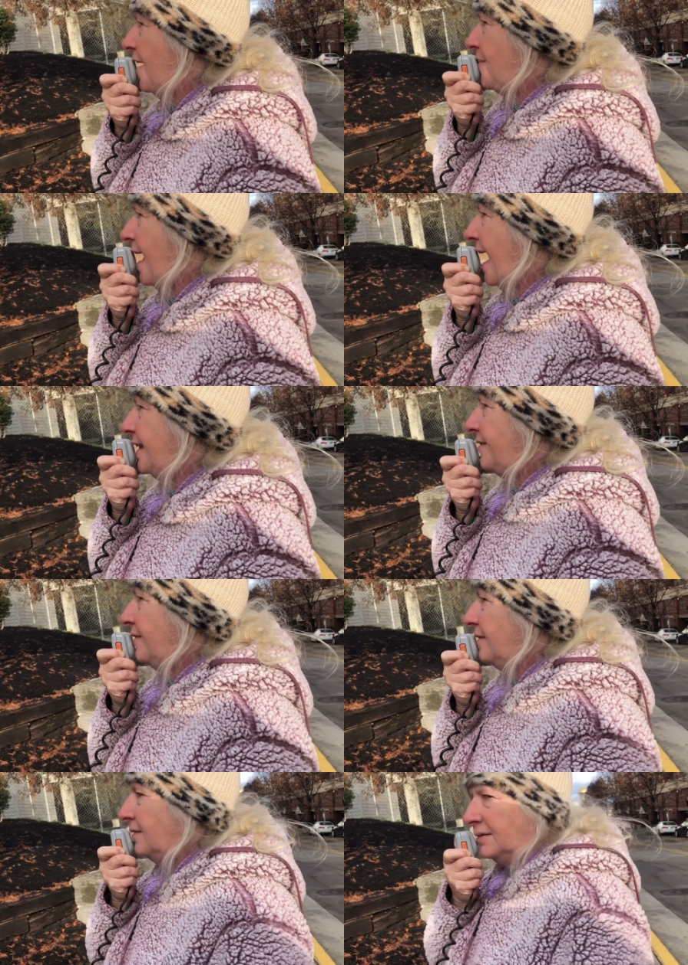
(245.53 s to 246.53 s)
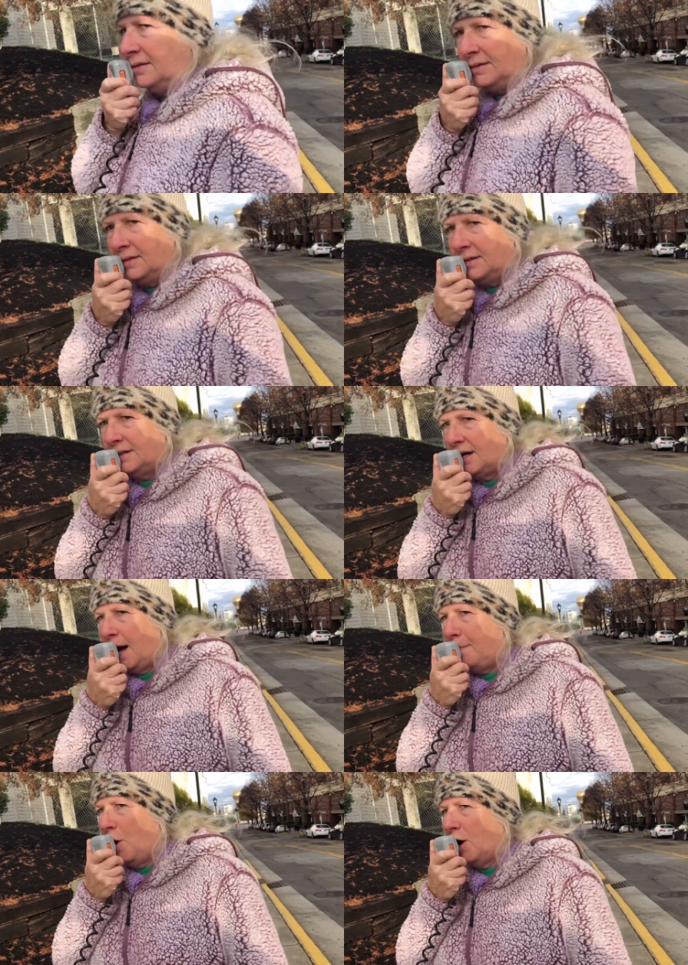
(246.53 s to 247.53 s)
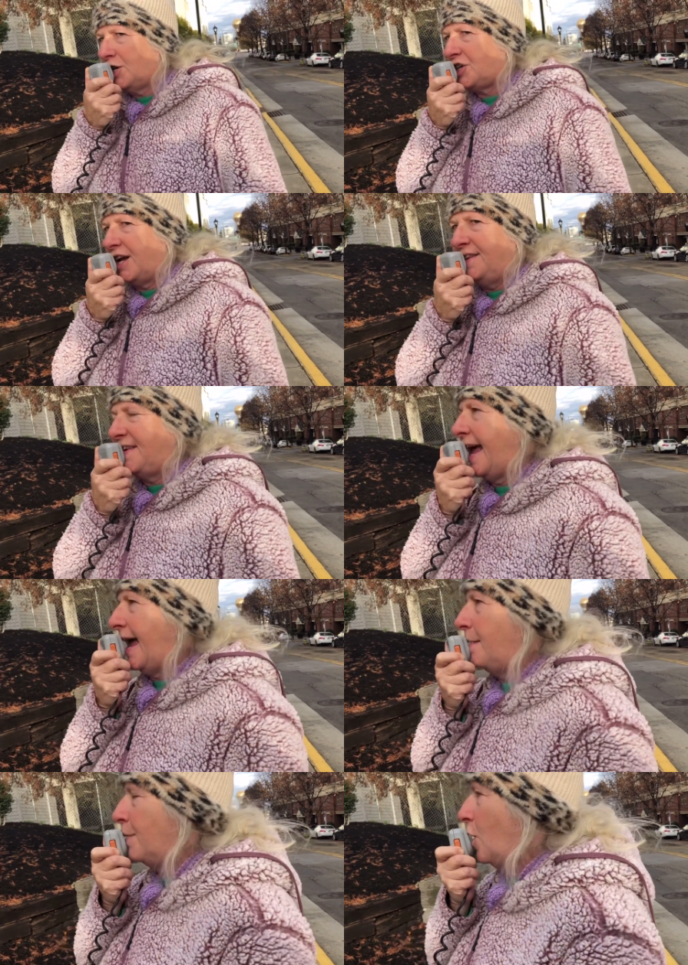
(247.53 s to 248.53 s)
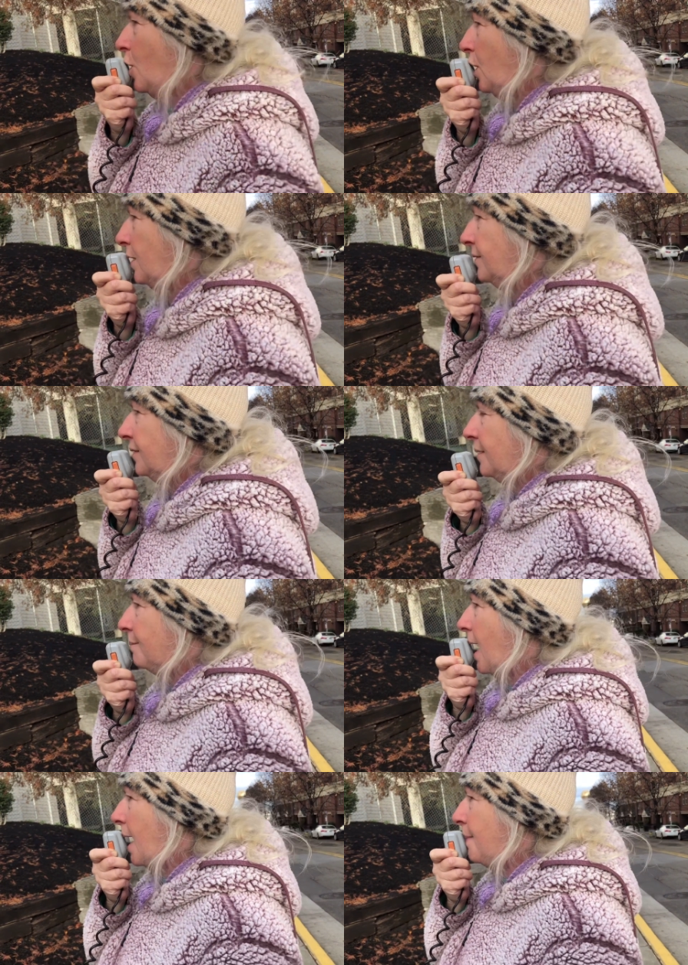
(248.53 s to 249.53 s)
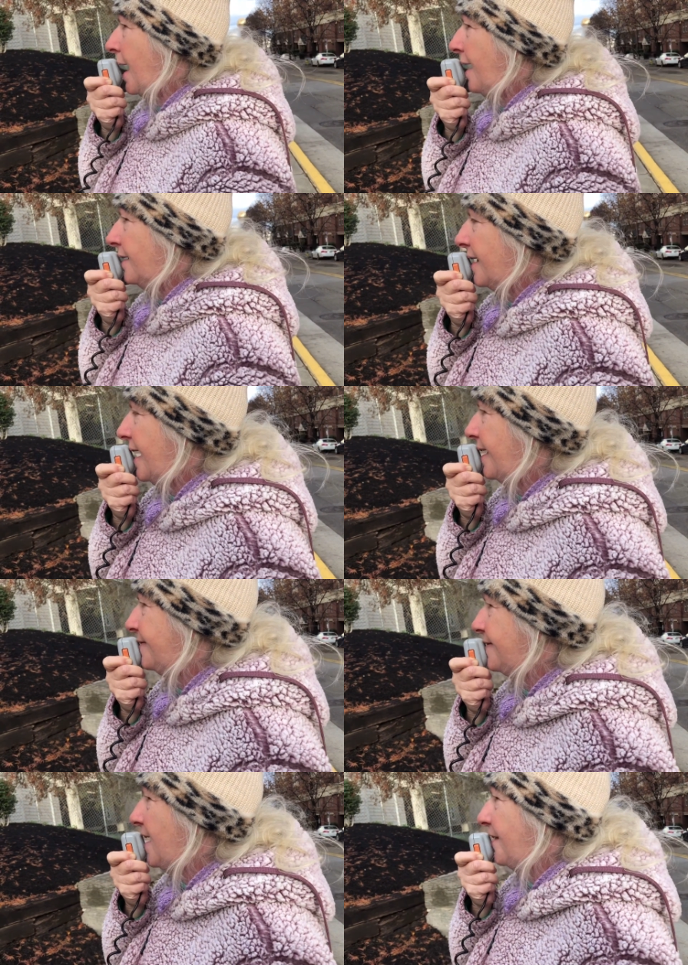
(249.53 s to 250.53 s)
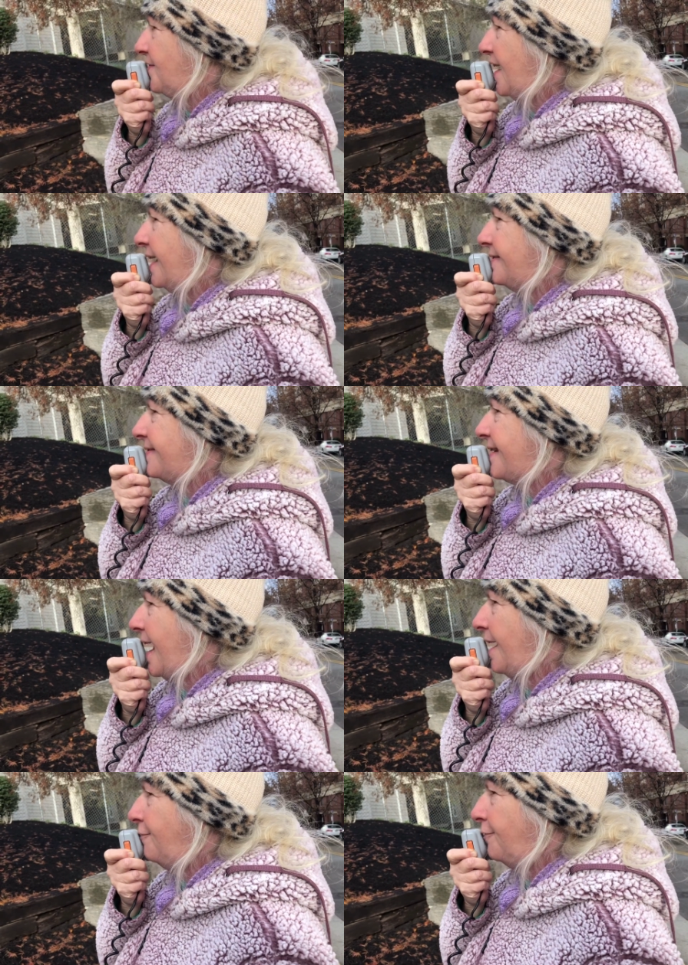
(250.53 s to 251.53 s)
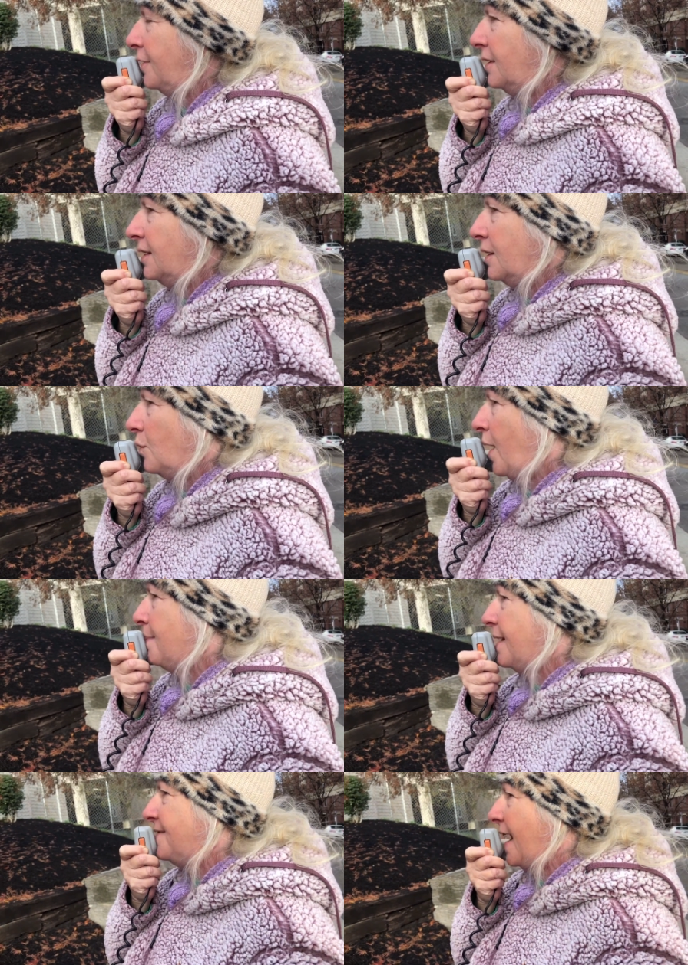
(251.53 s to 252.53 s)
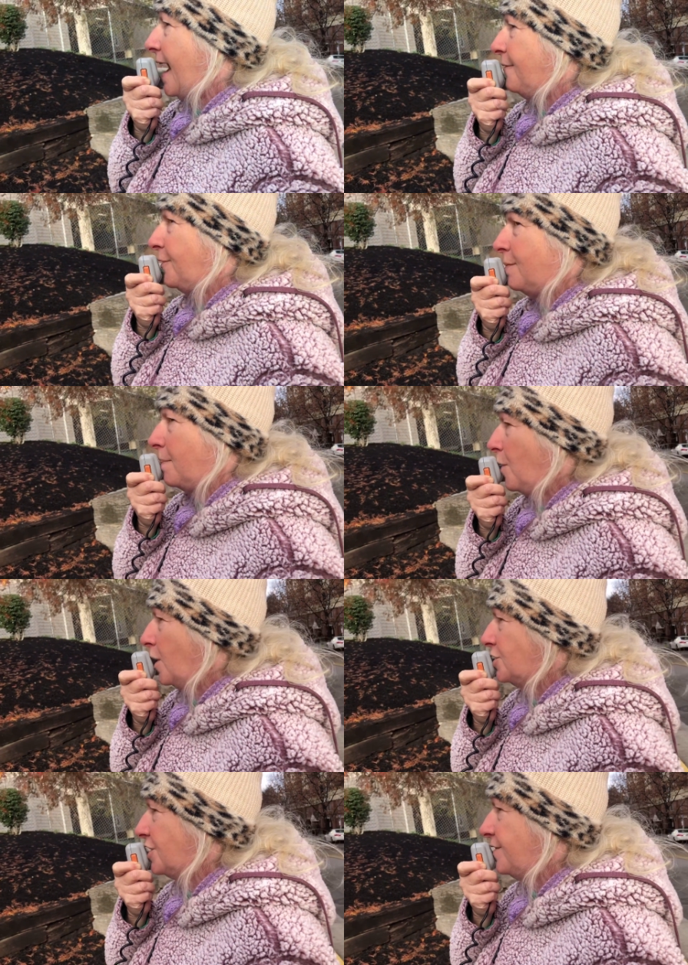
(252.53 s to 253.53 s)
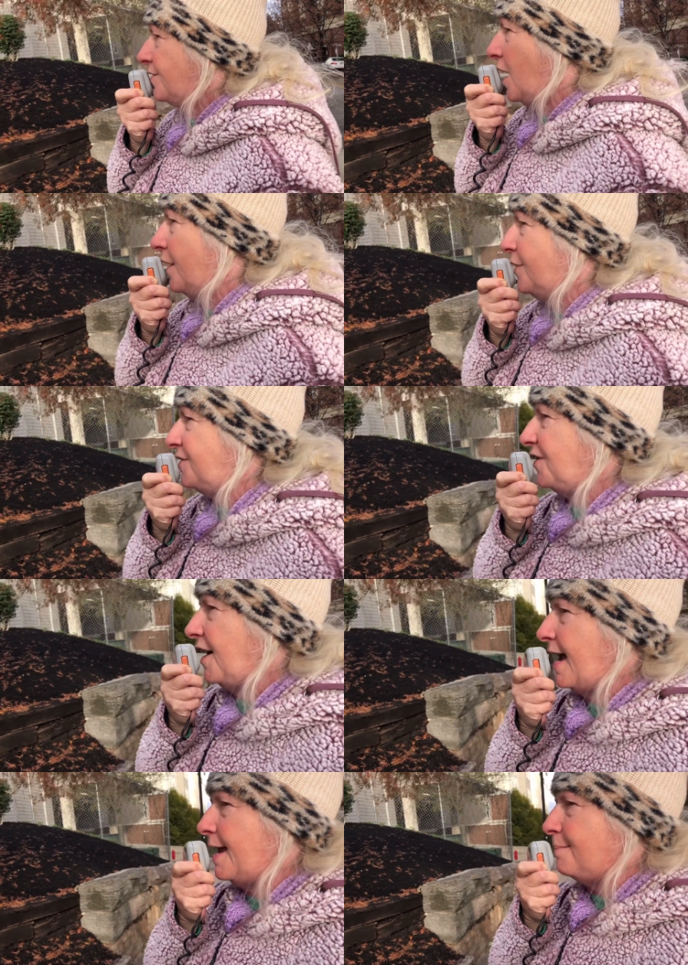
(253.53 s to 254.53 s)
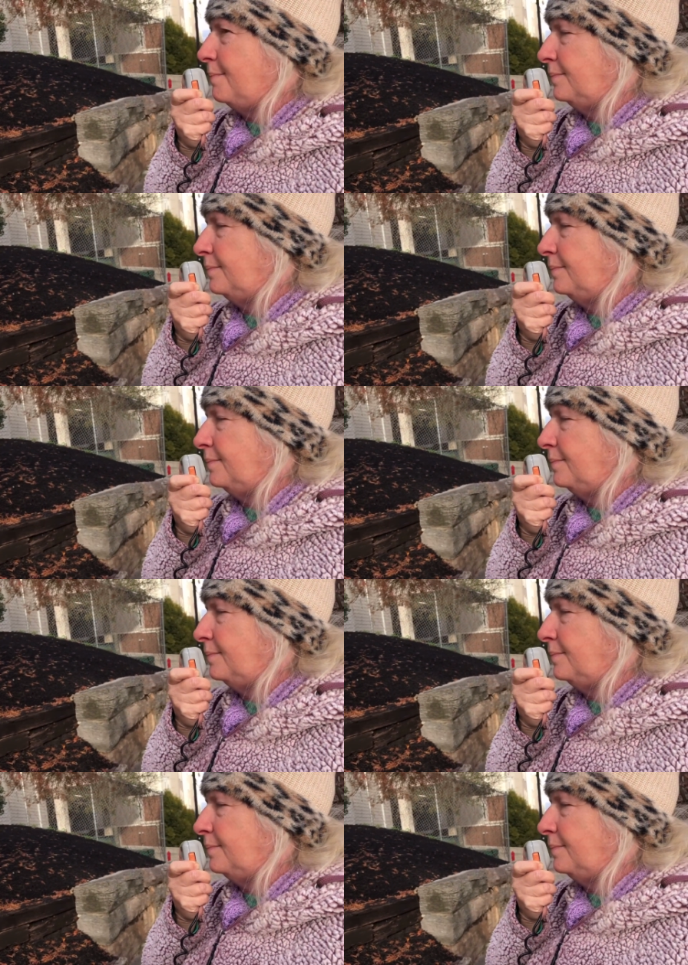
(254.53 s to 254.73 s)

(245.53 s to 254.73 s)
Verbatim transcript: on that abortion table, mama. It's not that safe. Women die from abortions all the time.